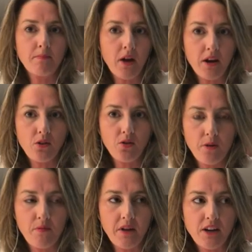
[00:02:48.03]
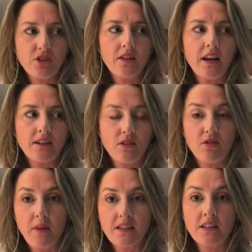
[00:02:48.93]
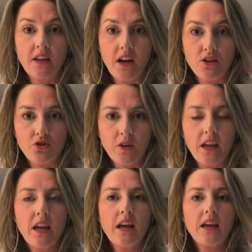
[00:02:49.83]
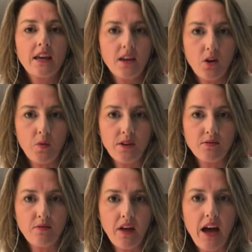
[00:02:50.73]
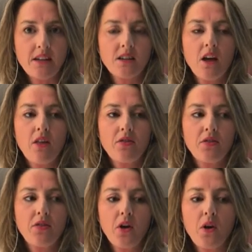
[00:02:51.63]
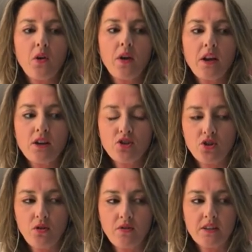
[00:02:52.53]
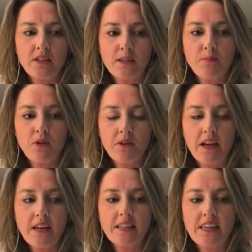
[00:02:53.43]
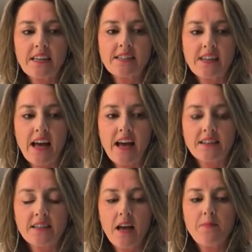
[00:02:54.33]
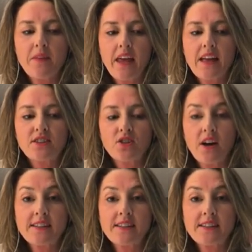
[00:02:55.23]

by incorporation that it's a threat to the country. He agrees with that. The issue, the dispute is he says it's not